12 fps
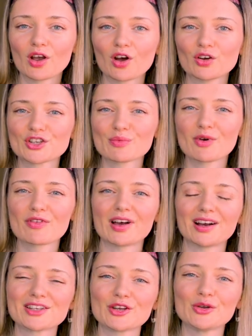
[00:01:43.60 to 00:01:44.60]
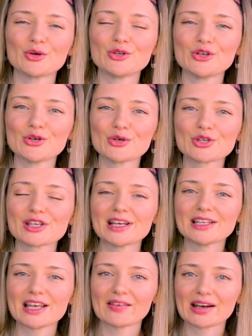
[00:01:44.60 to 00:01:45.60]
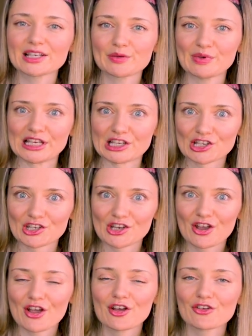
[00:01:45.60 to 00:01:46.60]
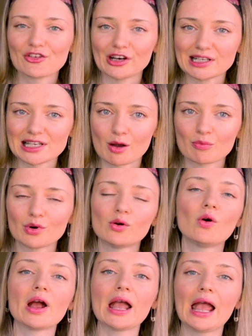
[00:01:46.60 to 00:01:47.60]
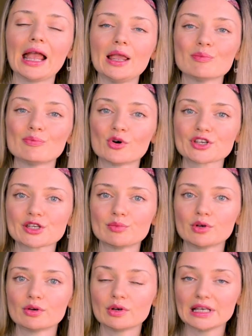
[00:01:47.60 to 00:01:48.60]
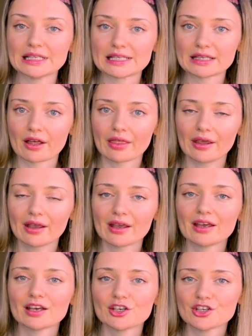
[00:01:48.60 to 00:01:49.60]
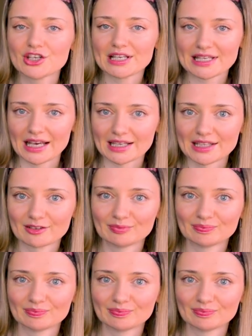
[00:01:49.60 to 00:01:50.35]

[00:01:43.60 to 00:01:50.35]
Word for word: On top of that, you could use direct speech. For example, impossible is nothing, she said.